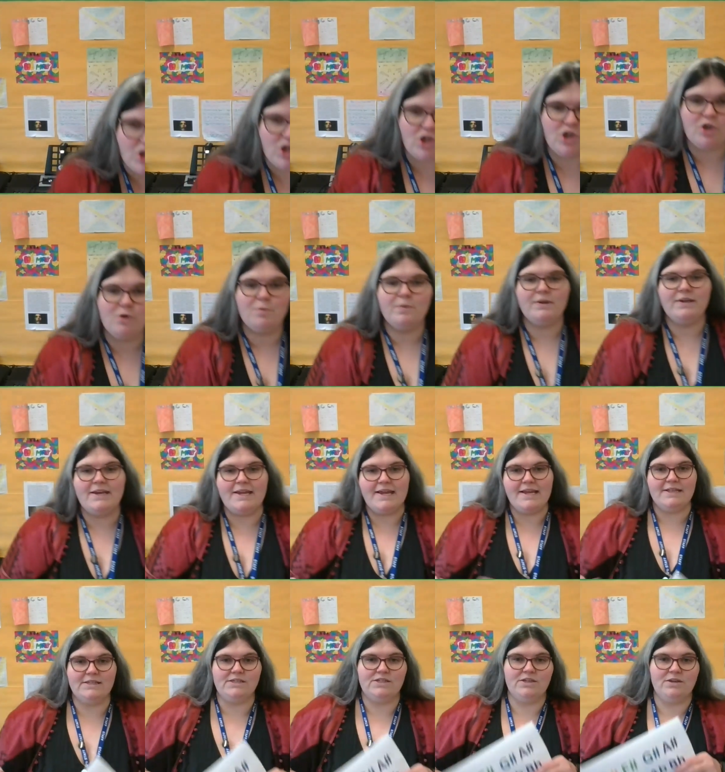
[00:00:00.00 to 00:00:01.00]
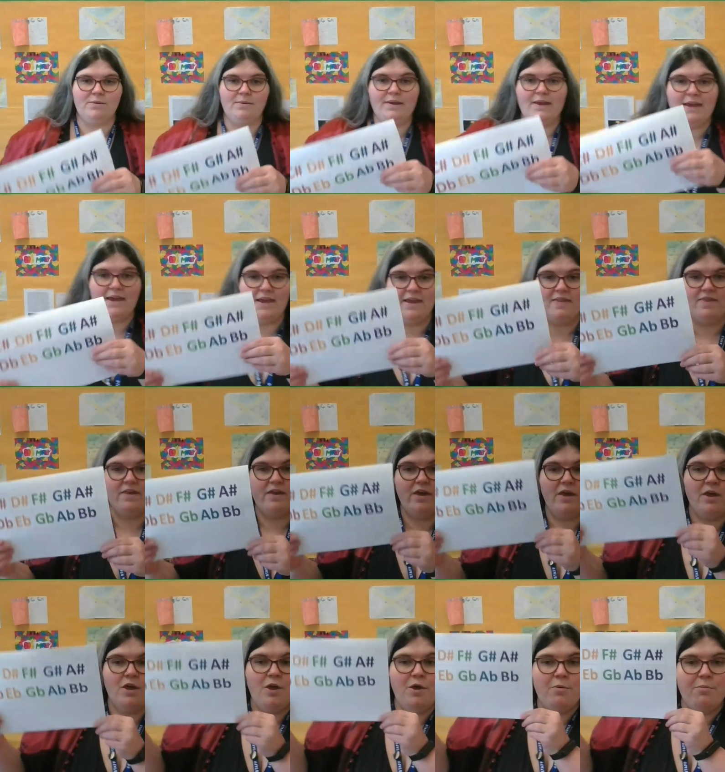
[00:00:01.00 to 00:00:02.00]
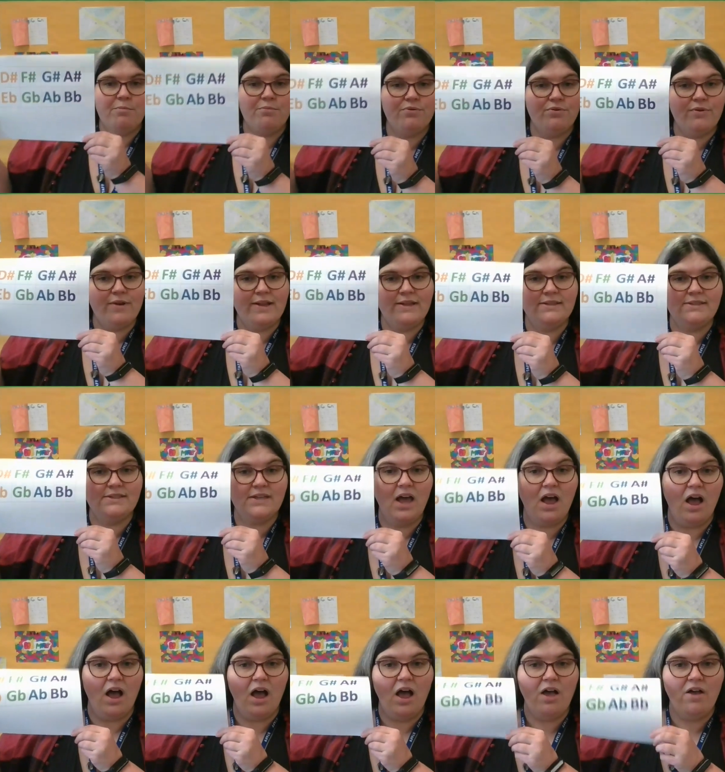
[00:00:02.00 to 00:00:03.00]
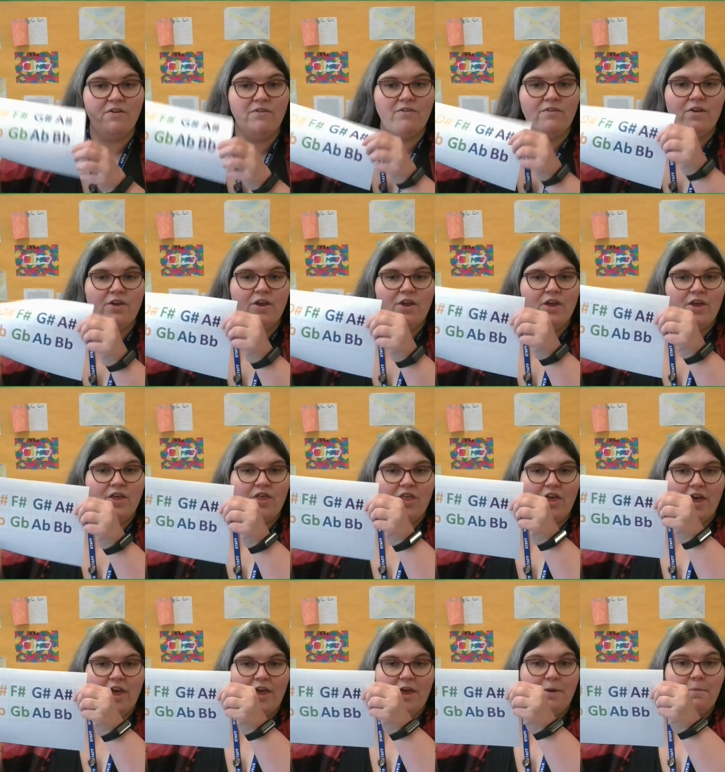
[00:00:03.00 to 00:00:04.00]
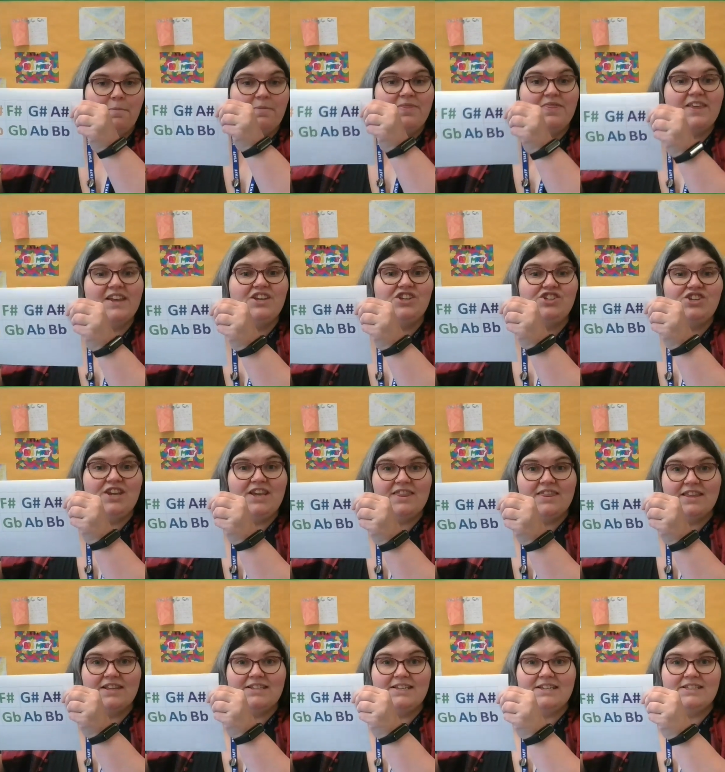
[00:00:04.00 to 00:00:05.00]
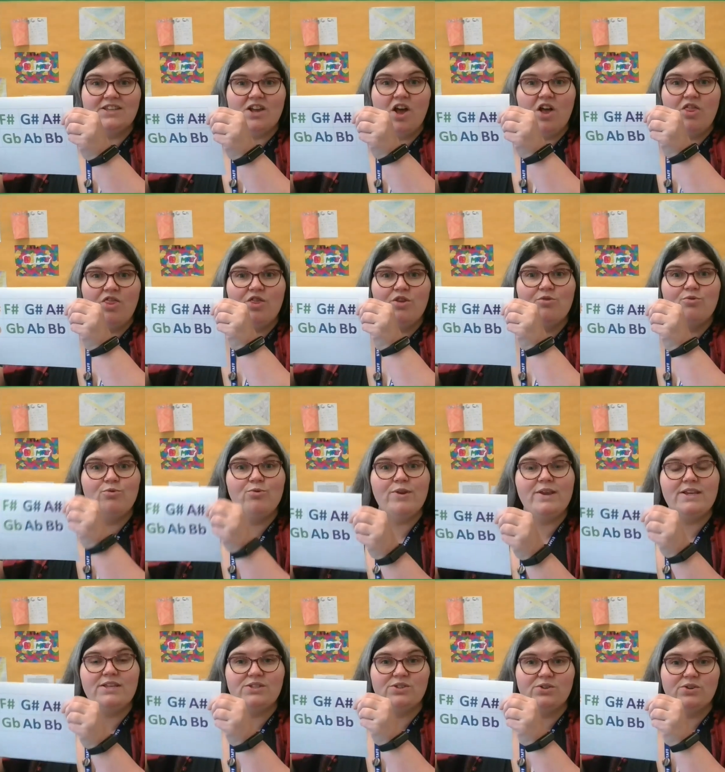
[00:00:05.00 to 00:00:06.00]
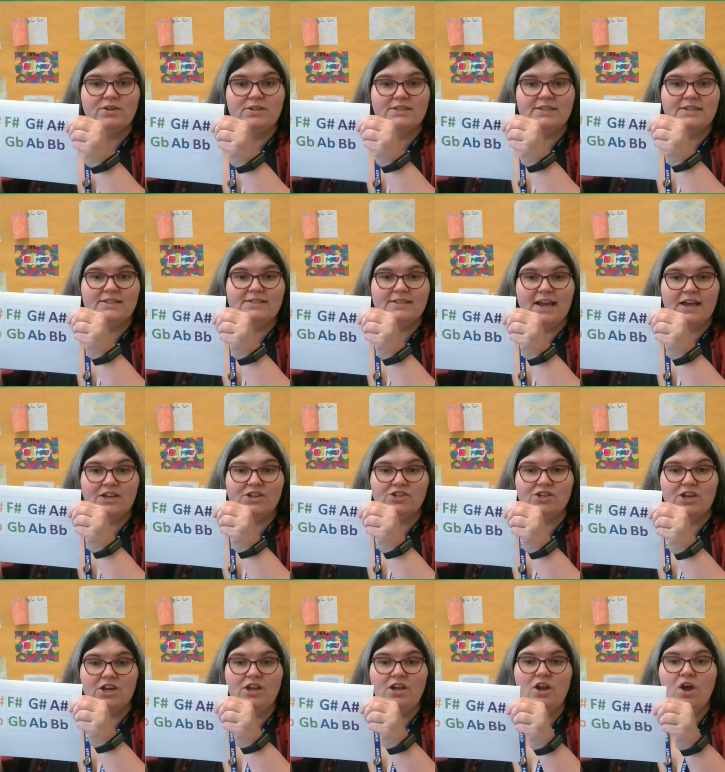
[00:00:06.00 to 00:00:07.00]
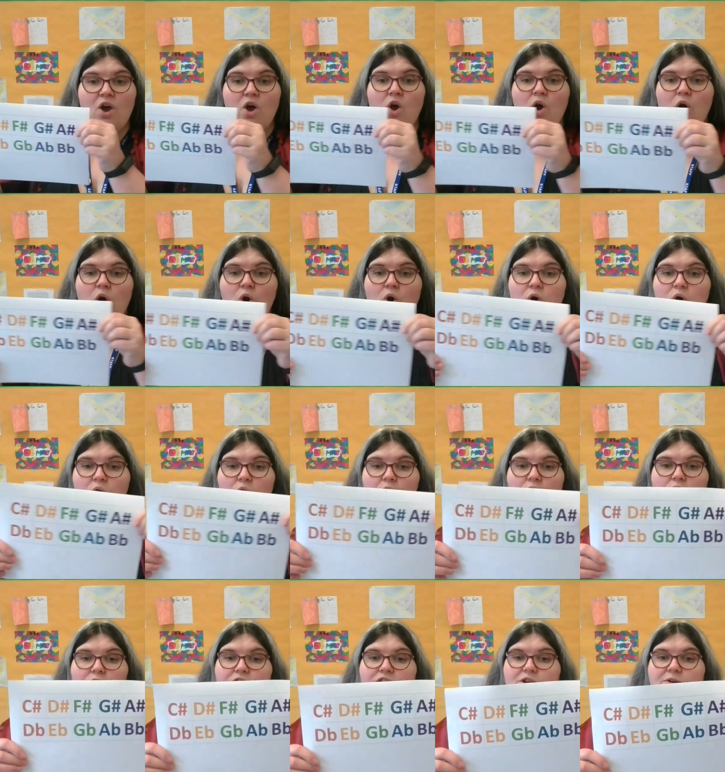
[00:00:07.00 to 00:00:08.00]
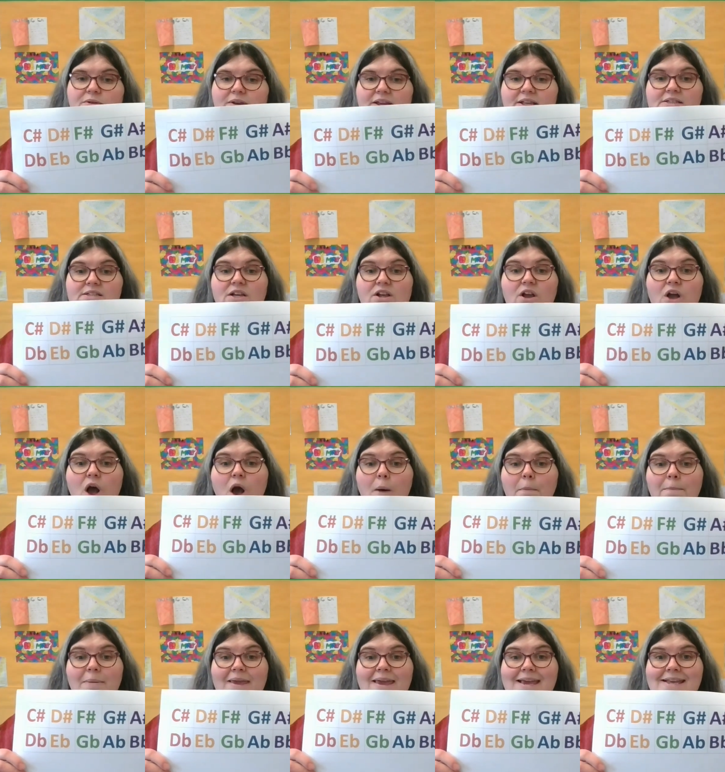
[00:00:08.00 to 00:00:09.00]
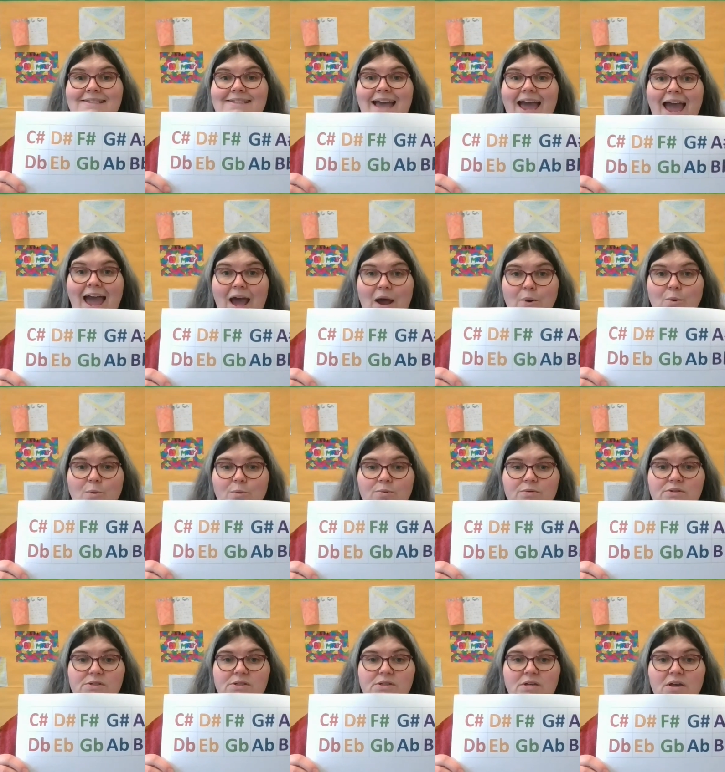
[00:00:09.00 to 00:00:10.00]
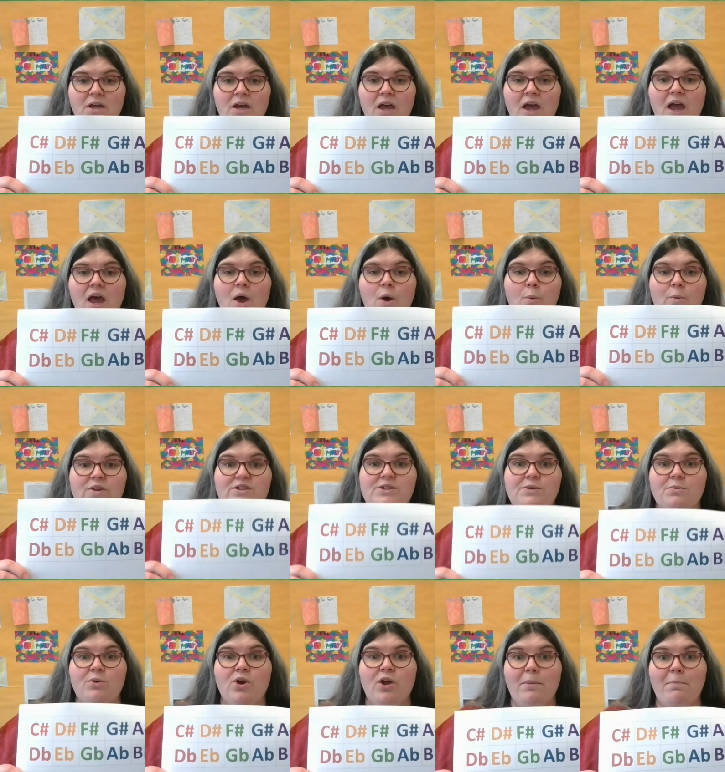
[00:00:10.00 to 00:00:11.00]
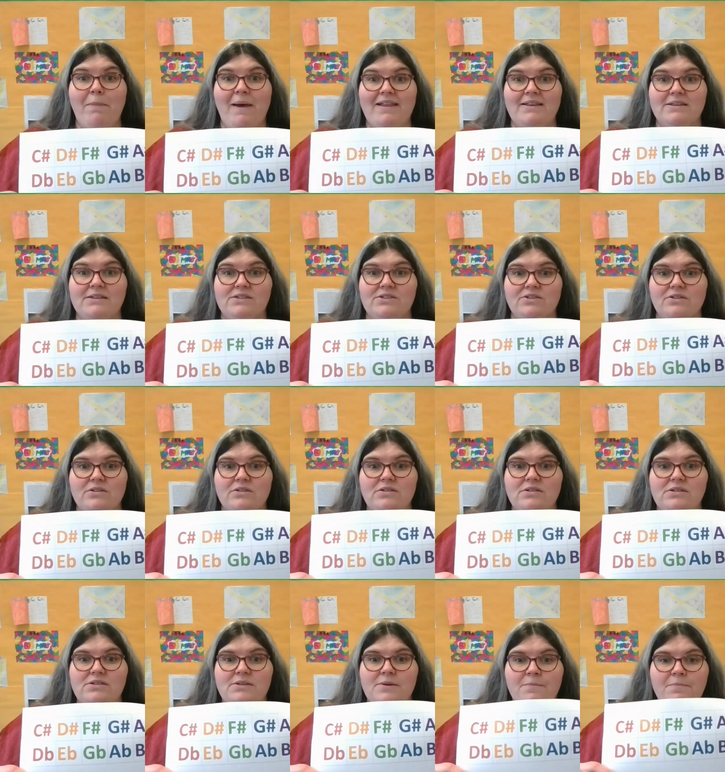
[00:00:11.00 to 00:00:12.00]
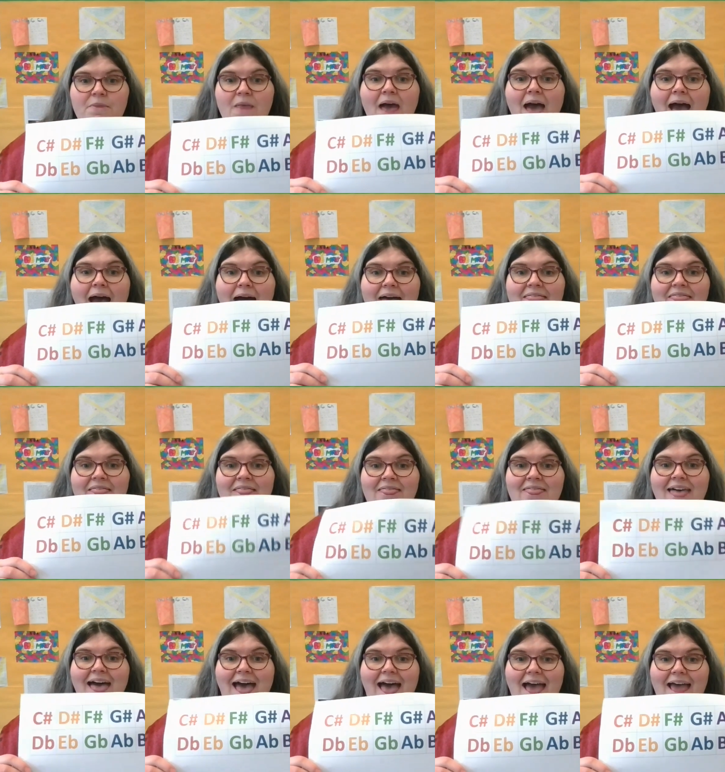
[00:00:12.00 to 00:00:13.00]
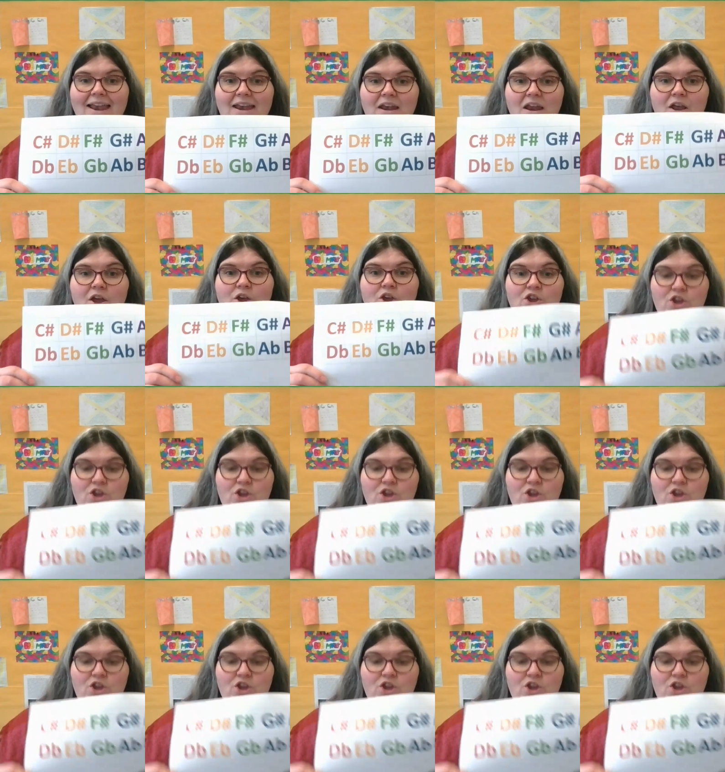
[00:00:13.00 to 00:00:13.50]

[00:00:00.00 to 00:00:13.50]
You will need to either print off this sheet that is on the resources section, or you need to copy it out with some coloured pencils, and then